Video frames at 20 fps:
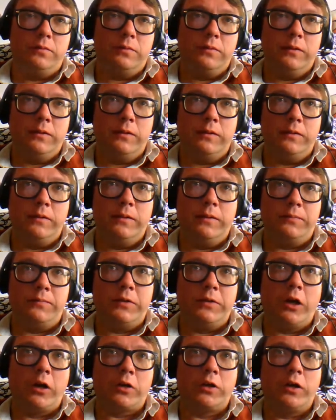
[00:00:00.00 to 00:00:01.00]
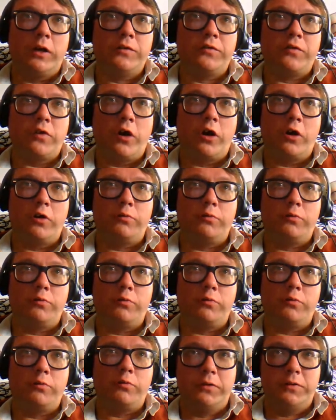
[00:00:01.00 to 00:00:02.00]
it, if the archons are
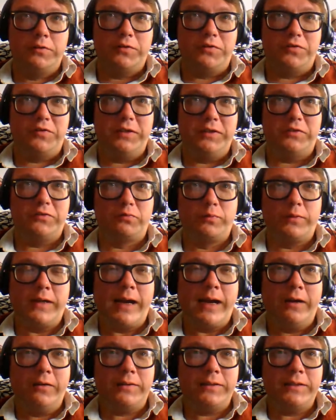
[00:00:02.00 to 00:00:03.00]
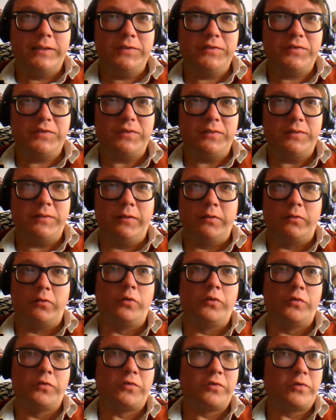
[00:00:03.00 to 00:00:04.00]
real and distinct realities, they're
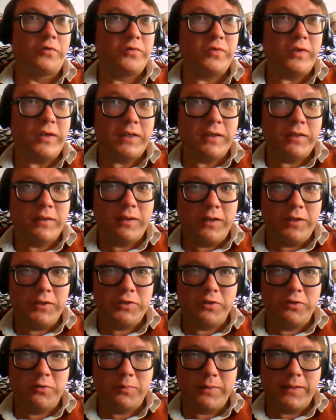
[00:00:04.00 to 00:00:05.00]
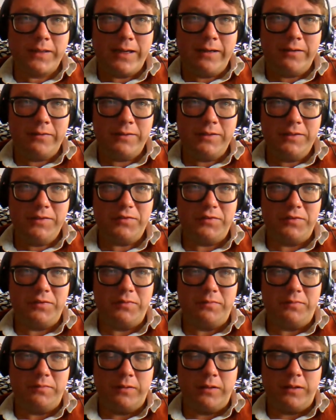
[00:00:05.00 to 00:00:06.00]
also psychological realities. Right.
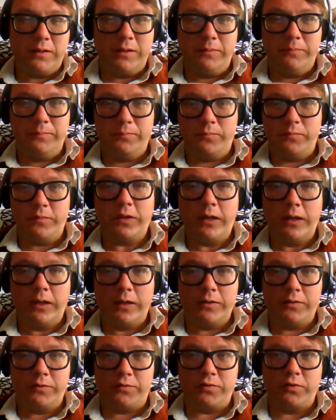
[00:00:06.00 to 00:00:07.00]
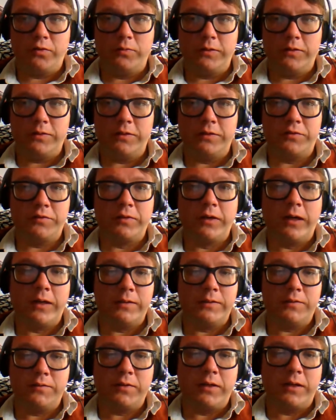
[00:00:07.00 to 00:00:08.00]
Um, uh, so it, it's not
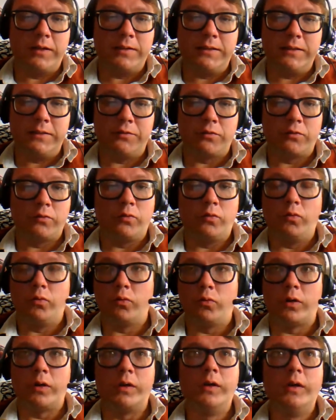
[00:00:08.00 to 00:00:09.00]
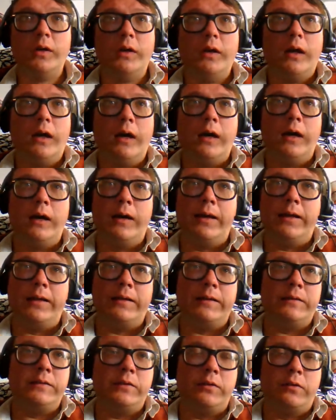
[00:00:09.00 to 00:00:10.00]
it's not either or. Uh, and uh,
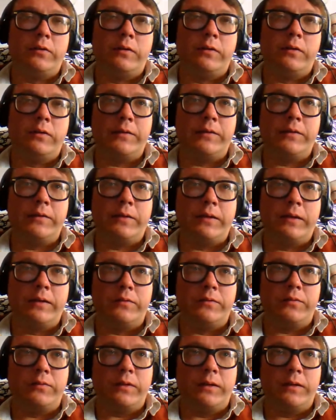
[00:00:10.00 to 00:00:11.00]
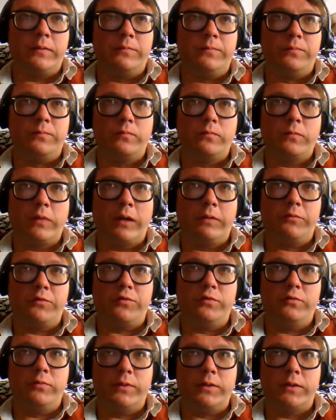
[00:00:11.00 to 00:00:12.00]
you know, uh, uh, um, I was
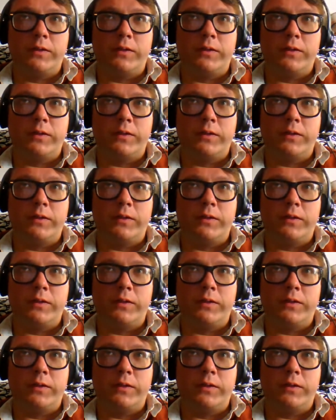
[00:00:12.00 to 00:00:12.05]
doing